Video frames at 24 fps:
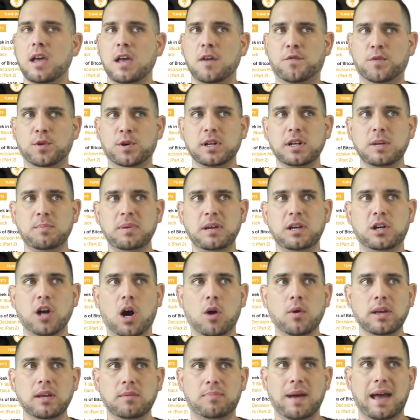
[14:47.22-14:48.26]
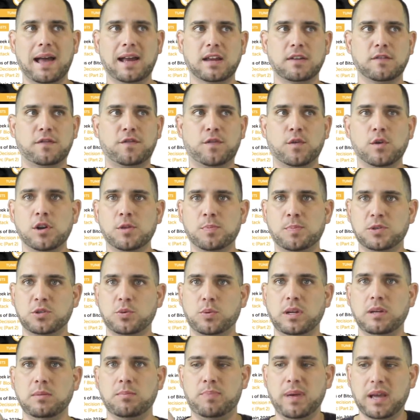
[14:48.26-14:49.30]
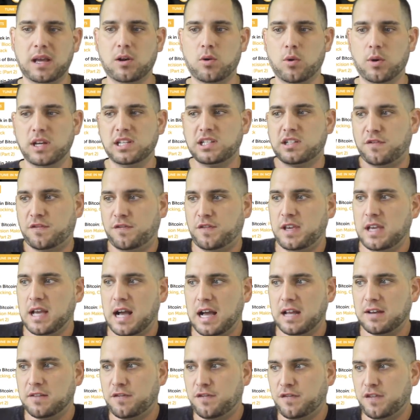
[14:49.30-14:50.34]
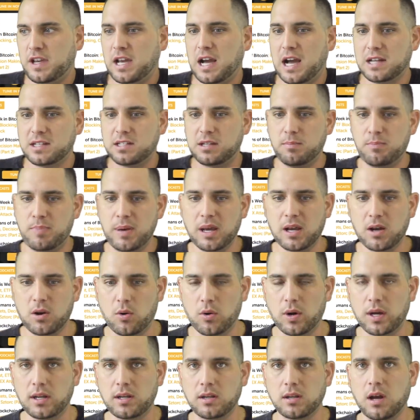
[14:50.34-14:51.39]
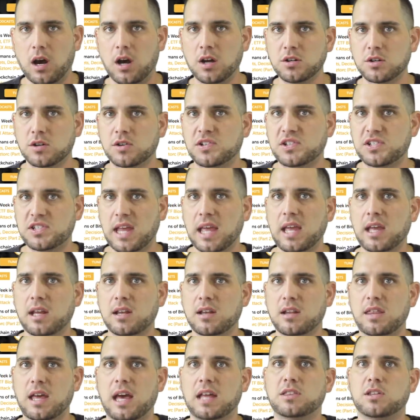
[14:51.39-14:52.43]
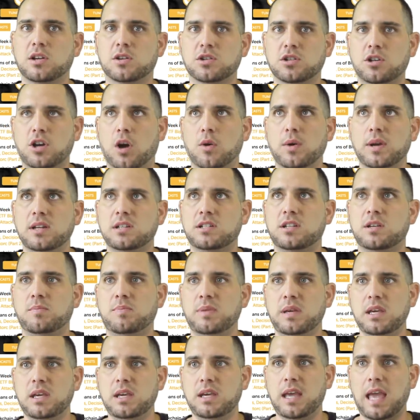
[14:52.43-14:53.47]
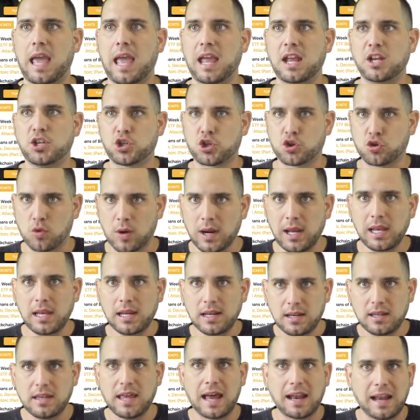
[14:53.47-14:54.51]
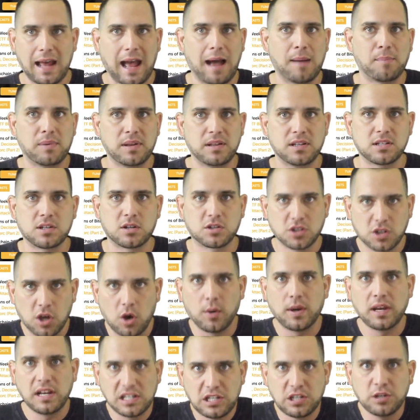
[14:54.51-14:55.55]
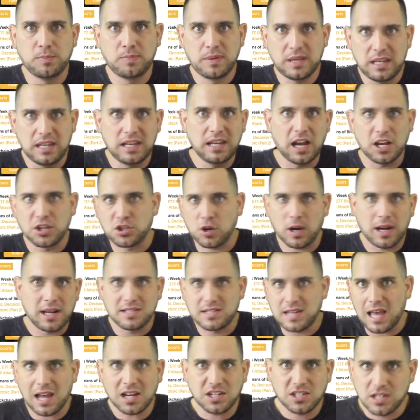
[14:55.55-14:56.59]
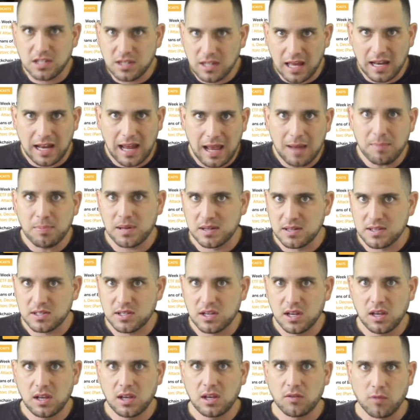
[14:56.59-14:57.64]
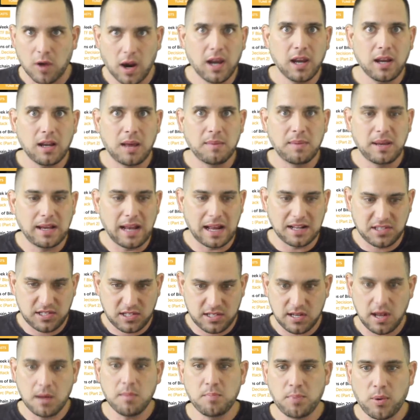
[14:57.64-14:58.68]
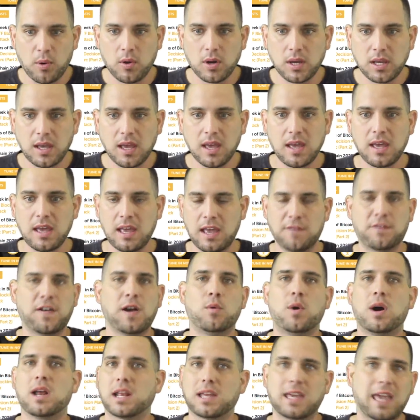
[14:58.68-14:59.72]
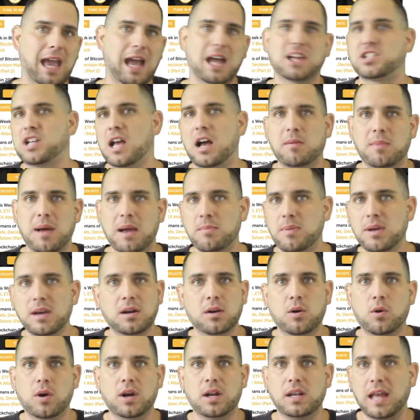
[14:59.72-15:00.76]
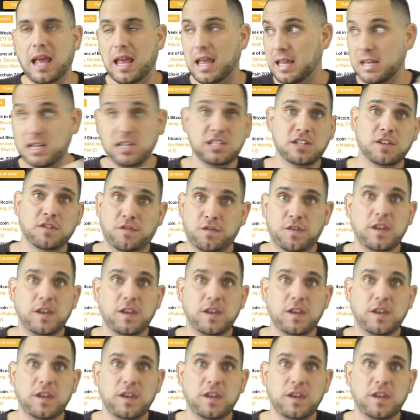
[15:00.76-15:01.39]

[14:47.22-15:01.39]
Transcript: if we're going to be going back and forth between Bitcoin to fiat and fiat to Bitcoin, understand that there's going to be a trade that happens. There's going to be a transaction that happens, right? I mean, at some point, if I want to cash out my Bitcoin into